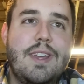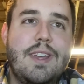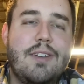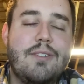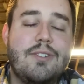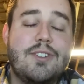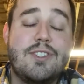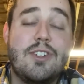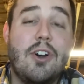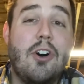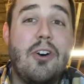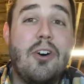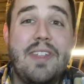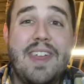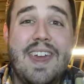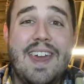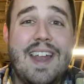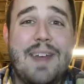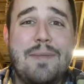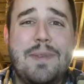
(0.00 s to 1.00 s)
just all
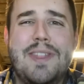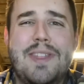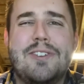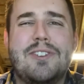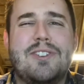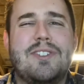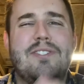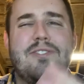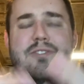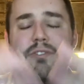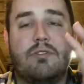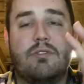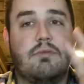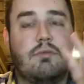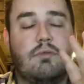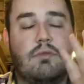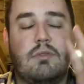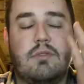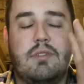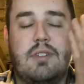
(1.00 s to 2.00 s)
that. I
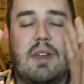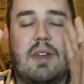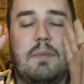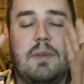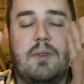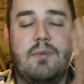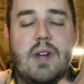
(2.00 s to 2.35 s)
mean,